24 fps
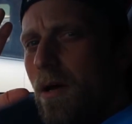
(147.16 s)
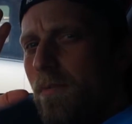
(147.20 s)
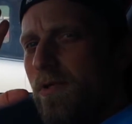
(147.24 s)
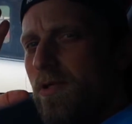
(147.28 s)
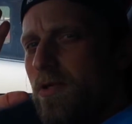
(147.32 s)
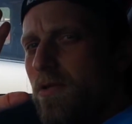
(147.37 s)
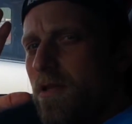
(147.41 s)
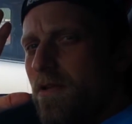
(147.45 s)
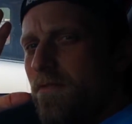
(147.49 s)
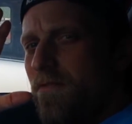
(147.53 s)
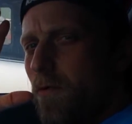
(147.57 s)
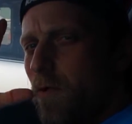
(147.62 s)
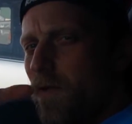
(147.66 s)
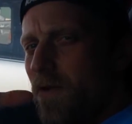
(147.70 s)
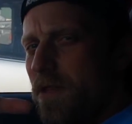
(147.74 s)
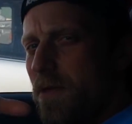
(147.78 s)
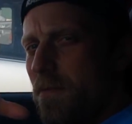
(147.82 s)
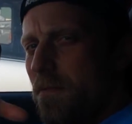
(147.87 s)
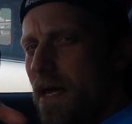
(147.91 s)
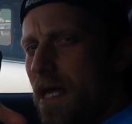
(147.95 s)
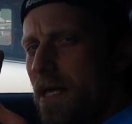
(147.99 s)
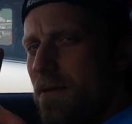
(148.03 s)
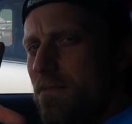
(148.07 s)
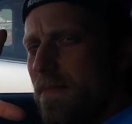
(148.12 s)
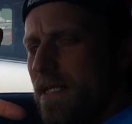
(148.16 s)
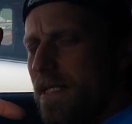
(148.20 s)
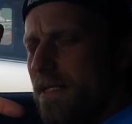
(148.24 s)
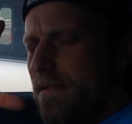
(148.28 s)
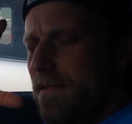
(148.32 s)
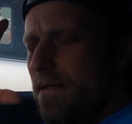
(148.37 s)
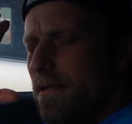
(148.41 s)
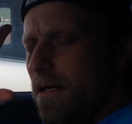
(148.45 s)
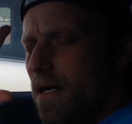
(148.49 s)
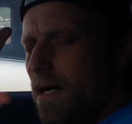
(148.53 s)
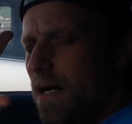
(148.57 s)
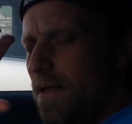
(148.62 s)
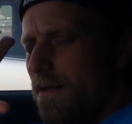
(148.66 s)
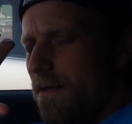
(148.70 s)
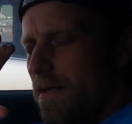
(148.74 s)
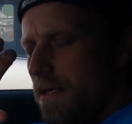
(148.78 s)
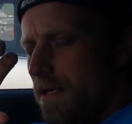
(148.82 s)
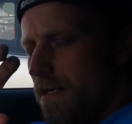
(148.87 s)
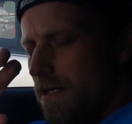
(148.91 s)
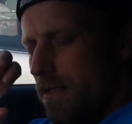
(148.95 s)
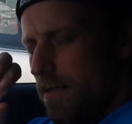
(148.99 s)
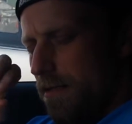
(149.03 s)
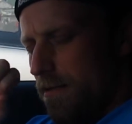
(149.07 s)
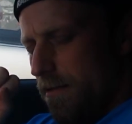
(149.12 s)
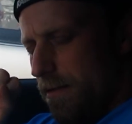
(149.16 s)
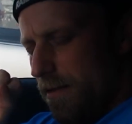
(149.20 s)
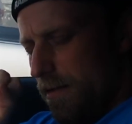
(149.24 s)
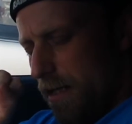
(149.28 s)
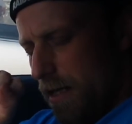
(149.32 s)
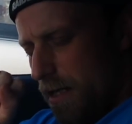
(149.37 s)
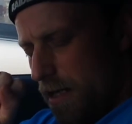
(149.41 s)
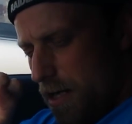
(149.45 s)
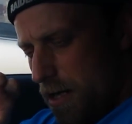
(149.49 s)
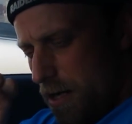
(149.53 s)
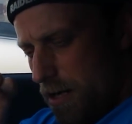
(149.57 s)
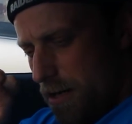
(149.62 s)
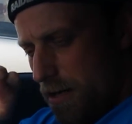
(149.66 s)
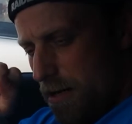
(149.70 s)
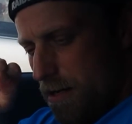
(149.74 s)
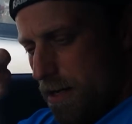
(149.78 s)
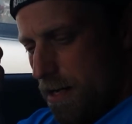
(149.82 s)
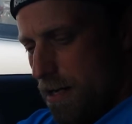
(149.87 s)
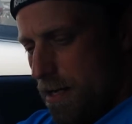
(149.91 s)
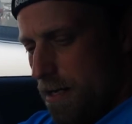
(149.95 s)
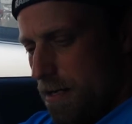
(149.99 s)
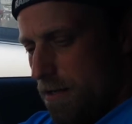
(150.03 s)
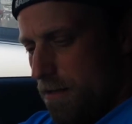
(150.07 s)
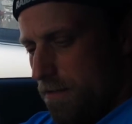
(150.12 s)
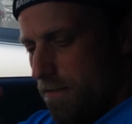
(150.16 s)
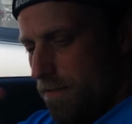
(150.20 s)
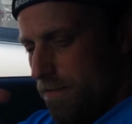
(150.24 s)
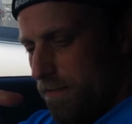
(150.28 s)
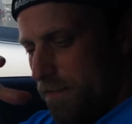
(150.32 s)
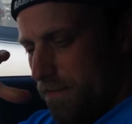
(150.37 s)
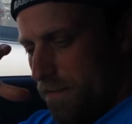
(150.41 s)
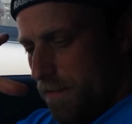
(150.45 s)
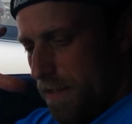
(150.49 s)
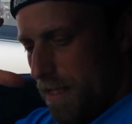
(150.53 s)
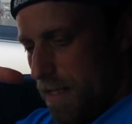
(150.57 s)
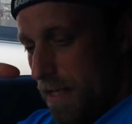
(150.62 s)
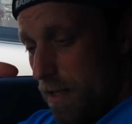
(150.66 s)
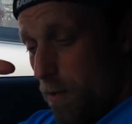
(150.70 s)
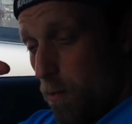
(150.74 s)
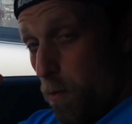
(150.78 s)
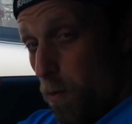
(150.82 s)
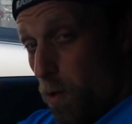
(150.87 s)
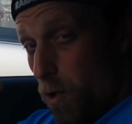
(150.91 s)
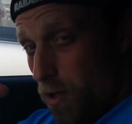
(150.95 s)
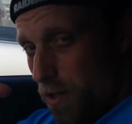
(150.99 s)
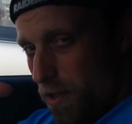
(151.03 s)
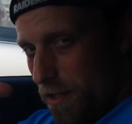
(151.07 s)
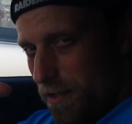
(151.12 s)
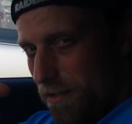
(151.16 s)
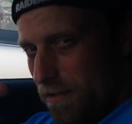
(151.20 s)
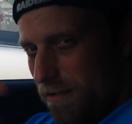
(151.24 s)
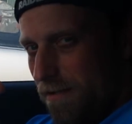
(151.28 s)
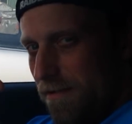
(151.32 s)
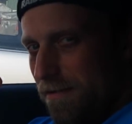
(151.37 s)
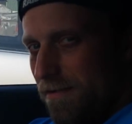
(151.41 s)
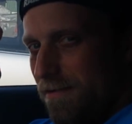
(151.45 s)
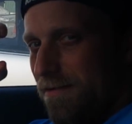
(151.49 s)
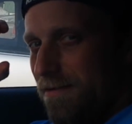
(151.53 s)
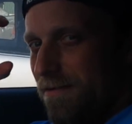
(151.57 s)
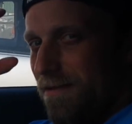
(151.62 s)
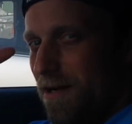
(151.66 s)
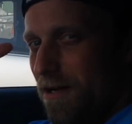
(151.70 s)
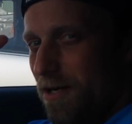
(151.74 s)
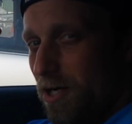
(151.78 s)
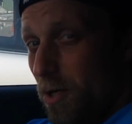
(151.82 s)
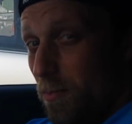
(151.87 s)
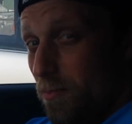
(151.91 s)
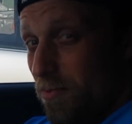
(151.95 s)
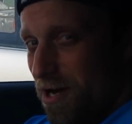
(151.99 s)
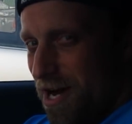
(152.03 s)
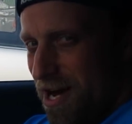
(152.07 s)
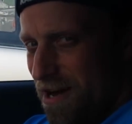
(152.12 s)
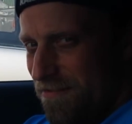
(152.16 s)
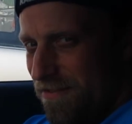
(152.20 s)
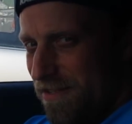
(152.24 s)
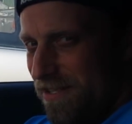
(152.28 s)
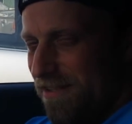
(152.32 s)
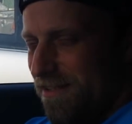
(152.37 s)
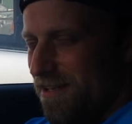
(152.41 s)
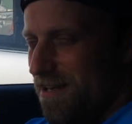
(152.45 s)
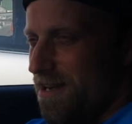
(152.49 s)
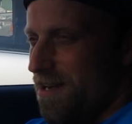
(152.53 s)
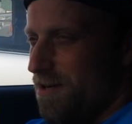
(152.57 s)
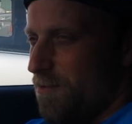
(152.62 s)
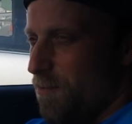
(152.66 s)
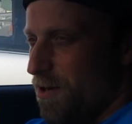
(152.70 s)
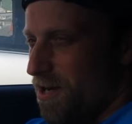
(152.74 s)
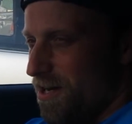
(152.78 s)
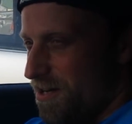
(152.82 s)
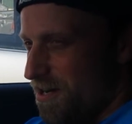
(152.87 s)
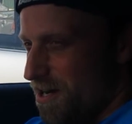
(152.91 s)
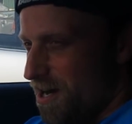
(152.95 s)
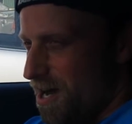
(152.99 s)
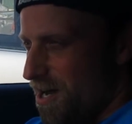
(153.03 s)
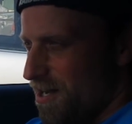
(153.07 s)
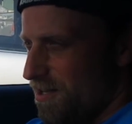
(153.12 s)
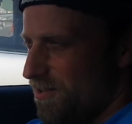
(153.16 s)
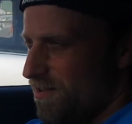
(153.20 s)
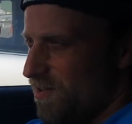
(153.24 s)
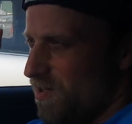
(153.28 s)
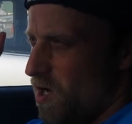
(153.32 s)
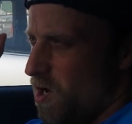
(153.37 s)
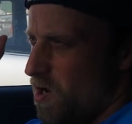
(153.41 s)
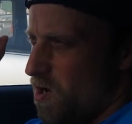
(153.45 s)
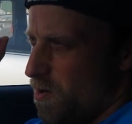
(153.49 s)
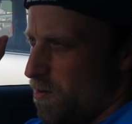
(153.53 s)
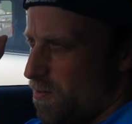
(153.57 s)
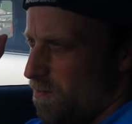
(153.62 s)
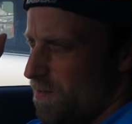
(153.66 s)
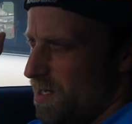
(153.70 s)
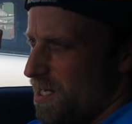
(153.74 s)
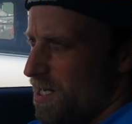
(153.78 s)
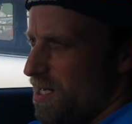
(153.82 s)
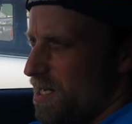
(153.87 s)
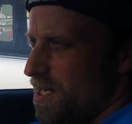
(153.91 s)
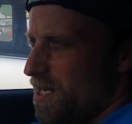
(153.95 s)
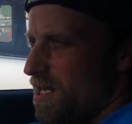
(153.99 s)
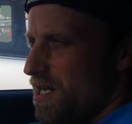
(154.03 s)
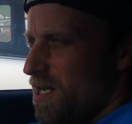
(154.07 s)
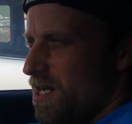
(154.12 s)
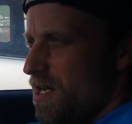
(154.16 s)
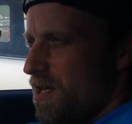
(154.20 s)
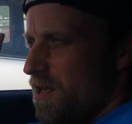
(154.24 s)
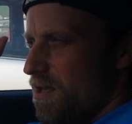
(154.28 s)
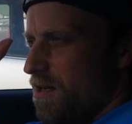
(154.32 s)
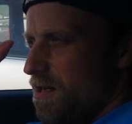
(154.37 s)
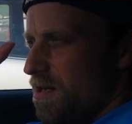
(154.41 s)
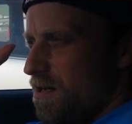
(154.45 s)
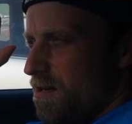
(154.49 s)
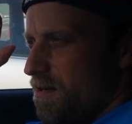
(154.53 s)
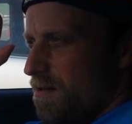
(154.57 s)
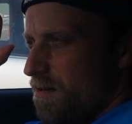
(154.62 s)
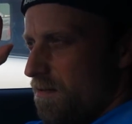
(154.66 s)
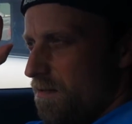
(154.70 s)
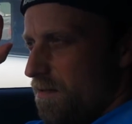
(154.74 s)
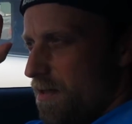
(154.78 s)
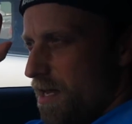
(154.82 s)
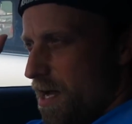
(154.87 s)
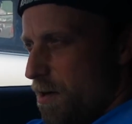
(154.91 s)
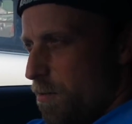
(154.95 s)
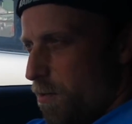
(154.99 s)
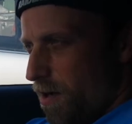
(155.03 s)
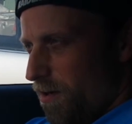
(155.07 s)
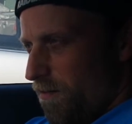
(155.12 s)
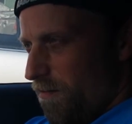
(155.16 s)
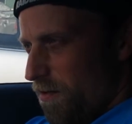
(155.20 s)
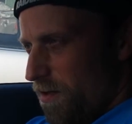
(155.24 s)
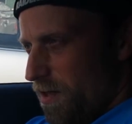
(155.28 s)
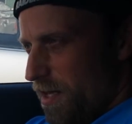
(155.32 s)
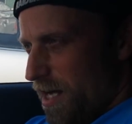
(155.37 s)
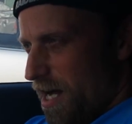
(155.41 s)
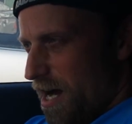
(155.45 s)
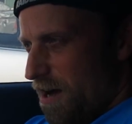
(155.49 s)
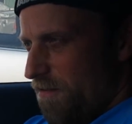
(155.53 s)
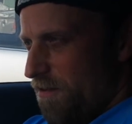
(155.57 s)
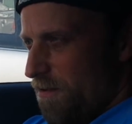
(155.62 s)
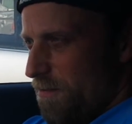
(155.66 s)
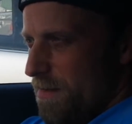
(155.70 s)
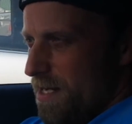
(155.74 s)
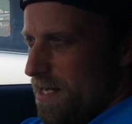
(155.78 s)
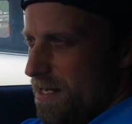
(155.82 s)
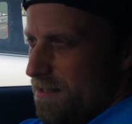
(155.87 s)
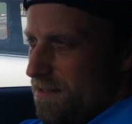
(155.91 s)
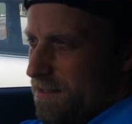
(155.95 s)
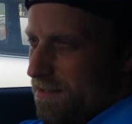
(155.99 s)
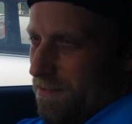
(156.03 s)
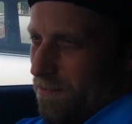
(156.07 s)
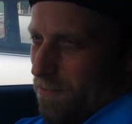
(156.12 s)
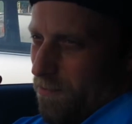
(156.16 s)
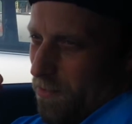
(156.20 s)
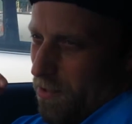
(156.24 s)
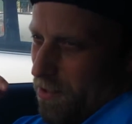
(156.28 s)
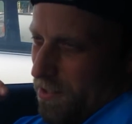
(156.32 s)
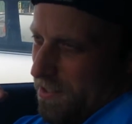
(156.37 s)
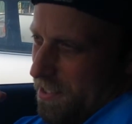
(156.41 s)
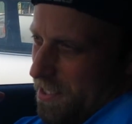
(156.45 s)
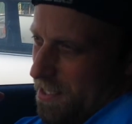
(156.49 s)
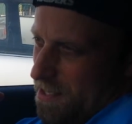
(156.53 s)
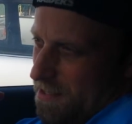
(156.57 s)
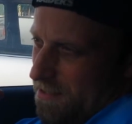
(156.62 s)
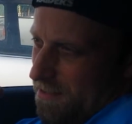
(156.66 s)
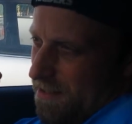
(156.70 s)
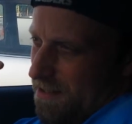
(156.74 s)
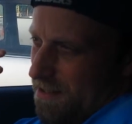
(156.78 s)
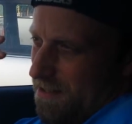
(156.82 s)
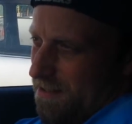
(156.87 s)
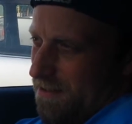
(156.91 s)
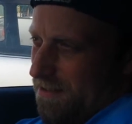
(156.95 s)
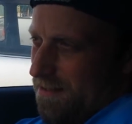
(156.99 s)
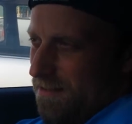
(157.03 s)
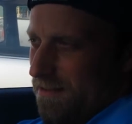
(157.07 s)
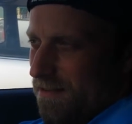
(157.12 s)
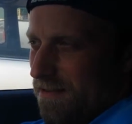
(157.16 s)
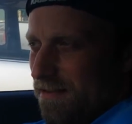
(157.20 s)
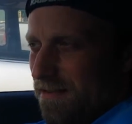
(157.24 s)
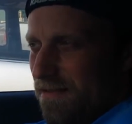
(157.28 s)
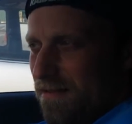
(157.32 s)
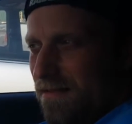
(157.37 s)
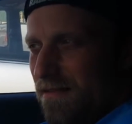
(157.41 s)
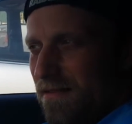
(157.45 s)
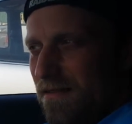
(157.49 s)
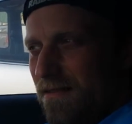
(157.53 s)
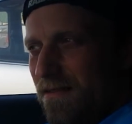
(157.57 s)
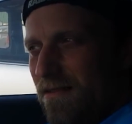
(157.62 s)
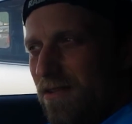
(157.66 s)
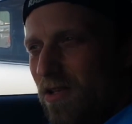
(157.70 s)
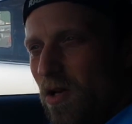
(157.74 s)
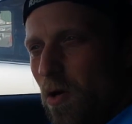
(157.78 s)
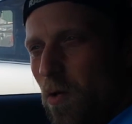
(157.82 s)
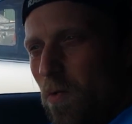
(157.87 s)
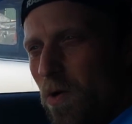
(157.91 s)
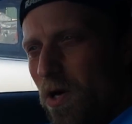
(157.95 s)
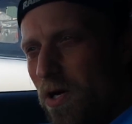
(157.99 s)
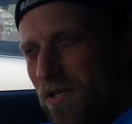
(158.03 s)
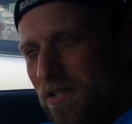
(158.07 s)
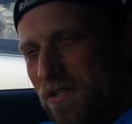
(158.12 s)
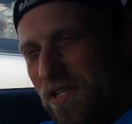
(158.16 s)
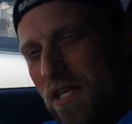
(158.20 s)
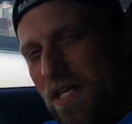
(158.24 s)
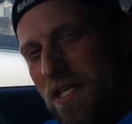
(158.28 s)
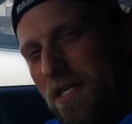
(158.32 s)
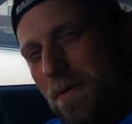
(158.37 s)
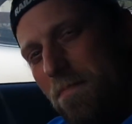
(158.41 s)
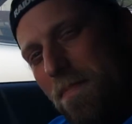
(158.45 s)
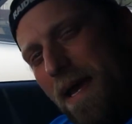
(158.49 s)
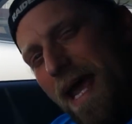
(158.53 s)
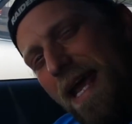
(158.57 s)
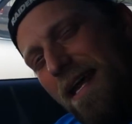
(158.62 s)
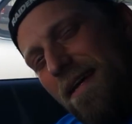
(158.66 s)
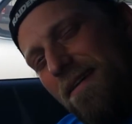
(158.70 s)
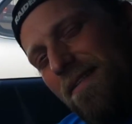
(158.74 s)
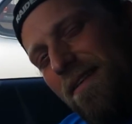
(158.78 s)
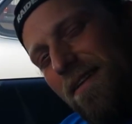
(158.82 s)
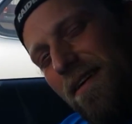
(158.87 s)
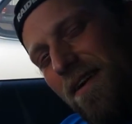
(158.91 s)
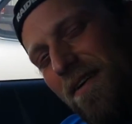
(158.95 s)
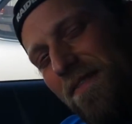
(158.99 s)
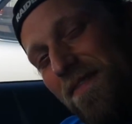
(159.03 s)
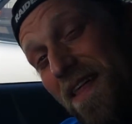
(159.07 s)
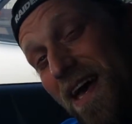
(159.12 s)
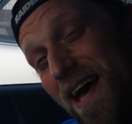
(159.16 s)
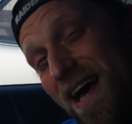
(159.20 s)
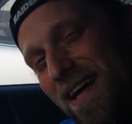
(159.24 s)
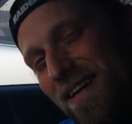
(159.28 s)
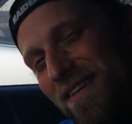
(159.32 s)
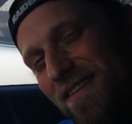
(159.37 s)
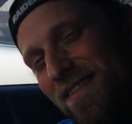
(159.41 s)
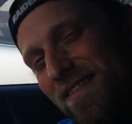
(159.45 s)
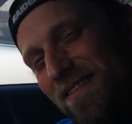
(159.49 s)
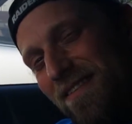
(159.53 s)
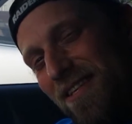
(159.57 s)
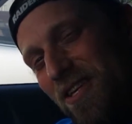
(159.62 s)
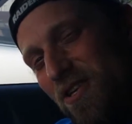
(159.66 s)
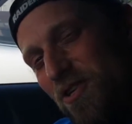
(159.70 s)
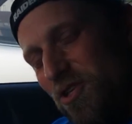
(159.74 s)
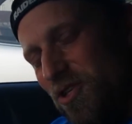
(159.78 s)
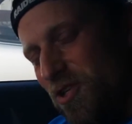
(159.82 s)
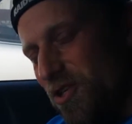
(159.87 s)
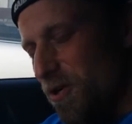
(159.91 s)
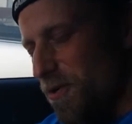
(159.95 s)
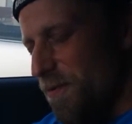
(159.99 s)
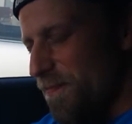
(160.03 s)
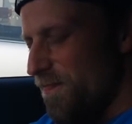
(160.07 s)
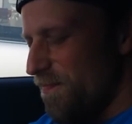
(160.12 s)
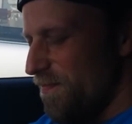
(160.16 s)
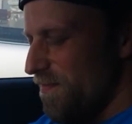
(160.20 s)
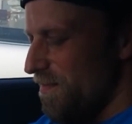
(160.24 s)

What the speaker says: to the 4th Amendment on the security of getting warrants on our privacy and whatnot. So, they work for the government, we're citizens, so where's the debate on that issue?